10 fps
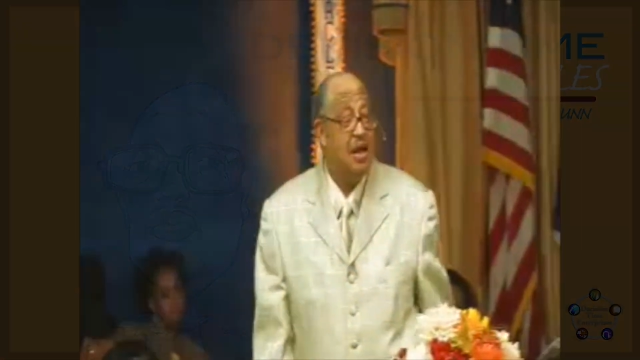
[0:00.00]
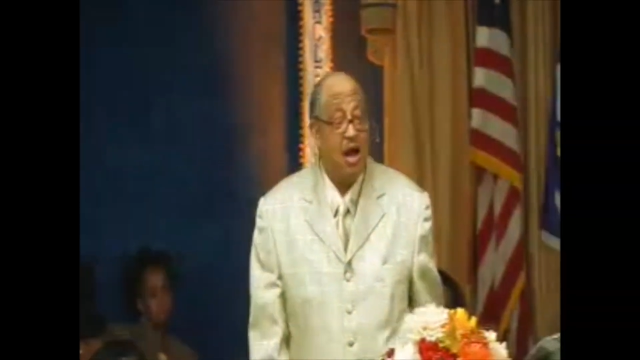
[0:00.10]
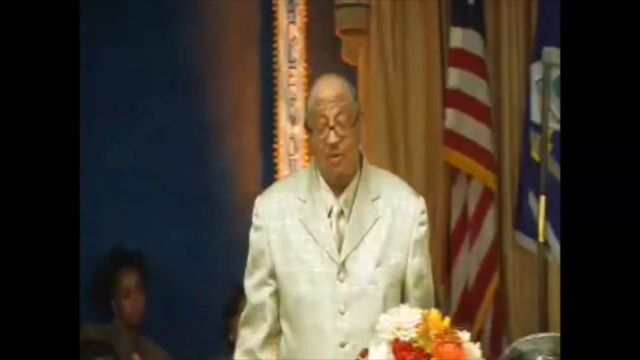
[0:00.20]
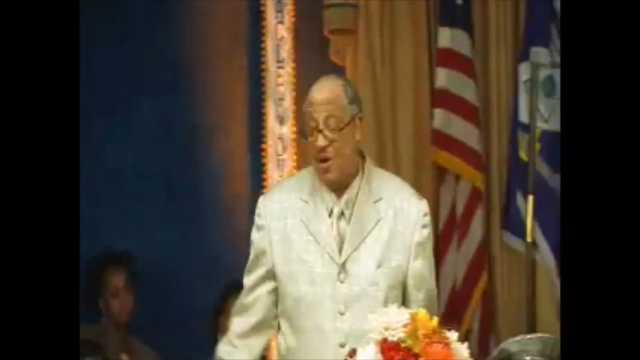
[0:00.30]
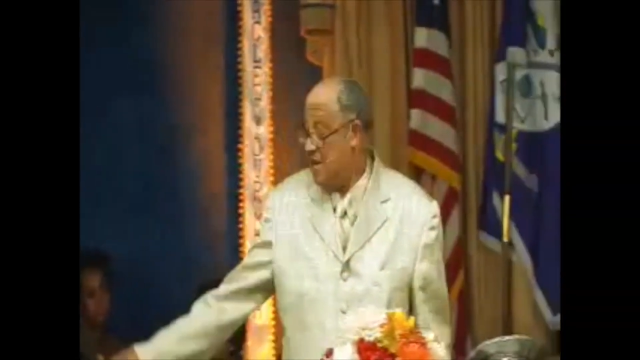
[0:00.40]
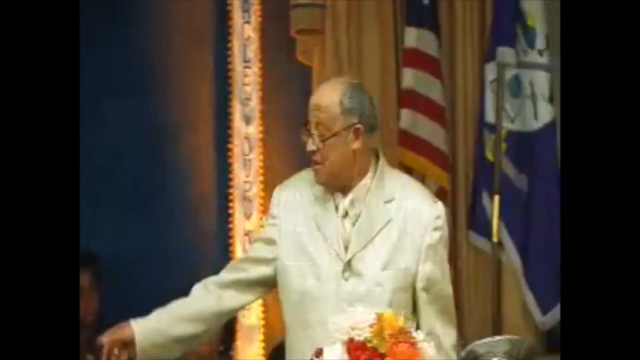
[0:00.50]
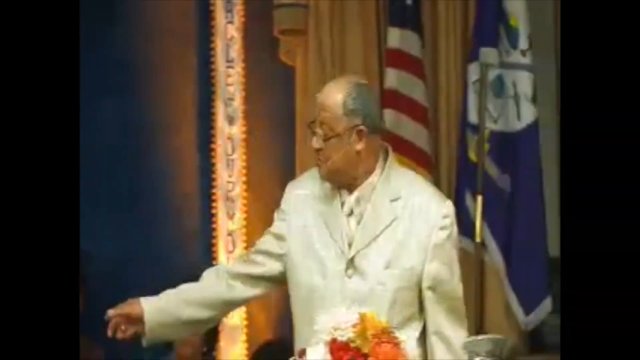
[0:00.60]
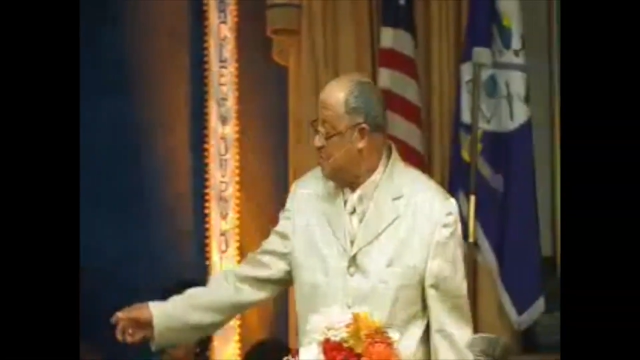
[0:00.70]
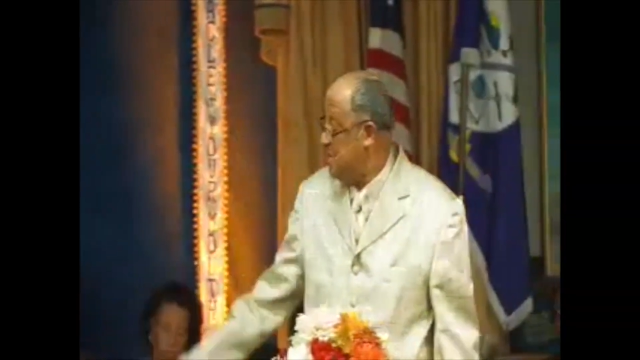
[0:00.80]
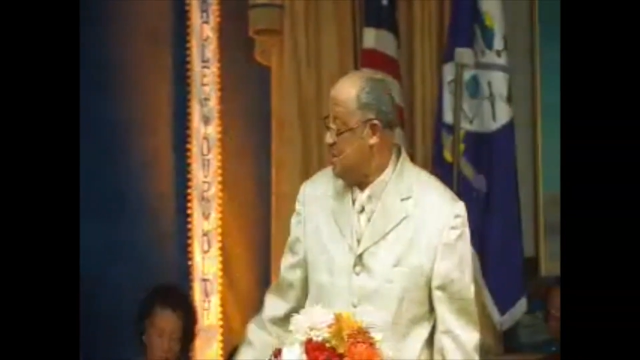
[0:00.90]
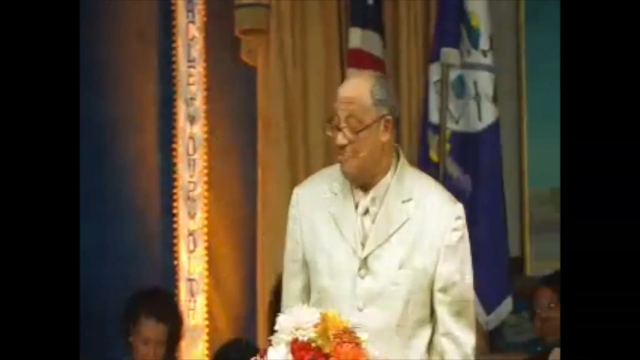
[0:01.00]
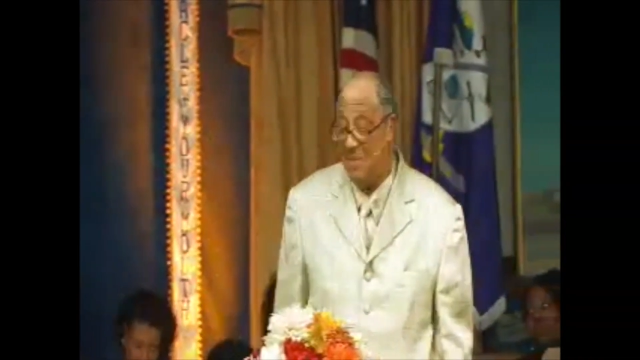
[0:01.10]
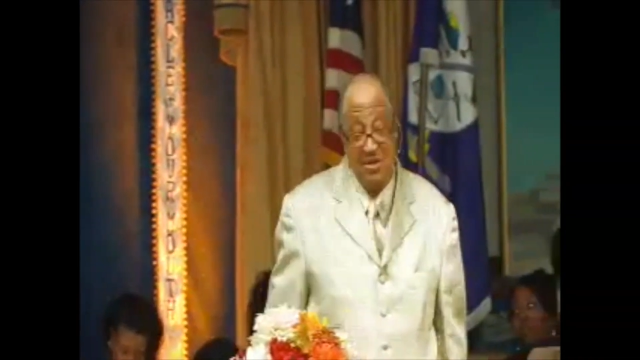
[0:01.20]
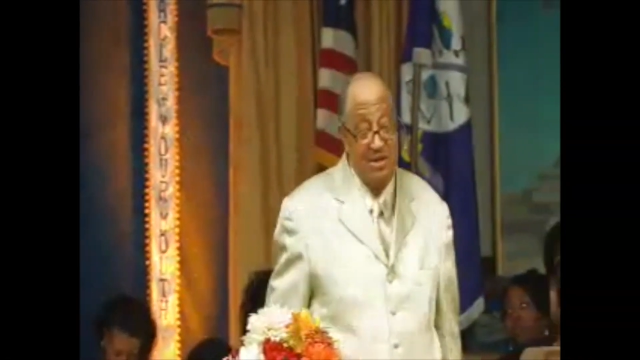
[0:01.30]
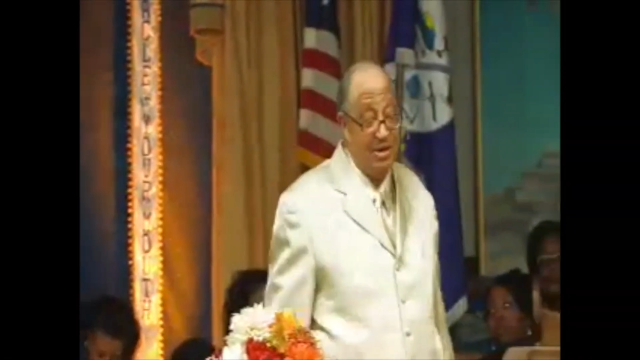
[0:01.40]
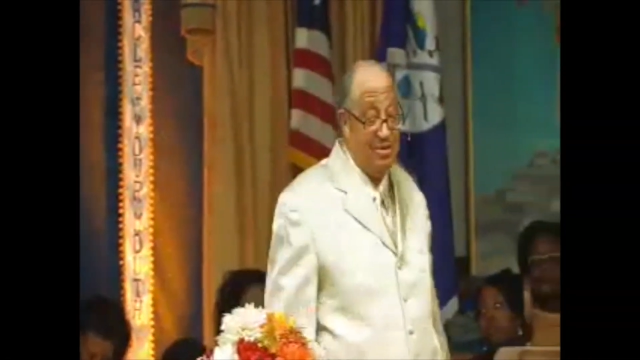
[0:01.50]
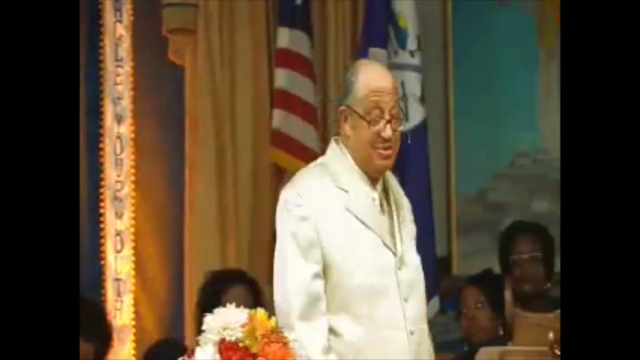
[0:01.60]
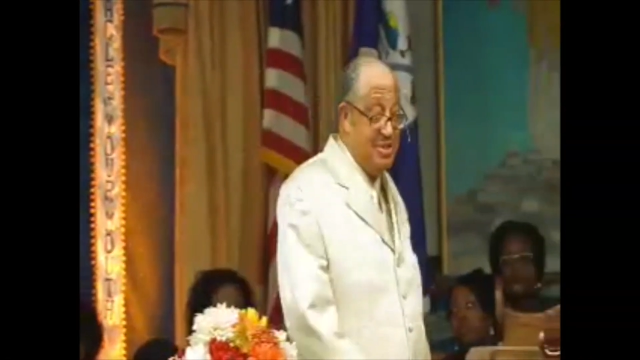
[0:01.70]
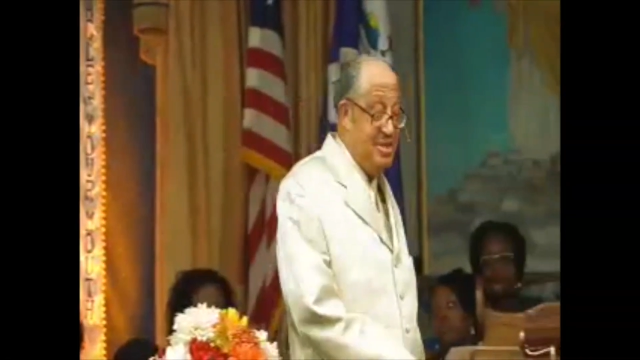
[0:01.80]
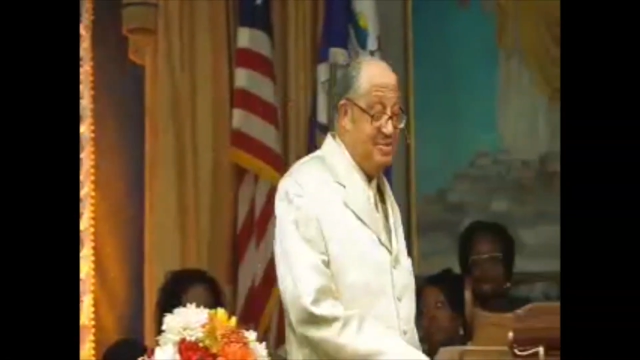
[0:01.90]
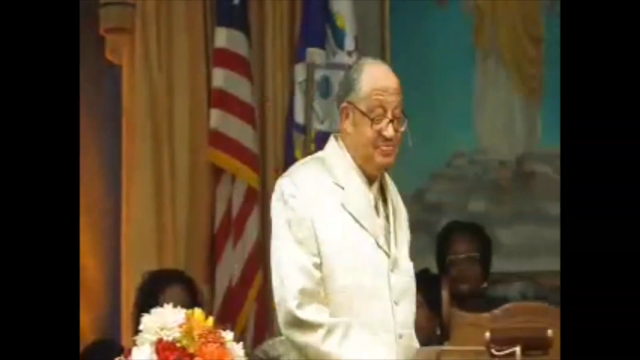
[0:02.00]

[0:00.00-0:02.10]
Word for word: All right, let's read. I'm about to close here.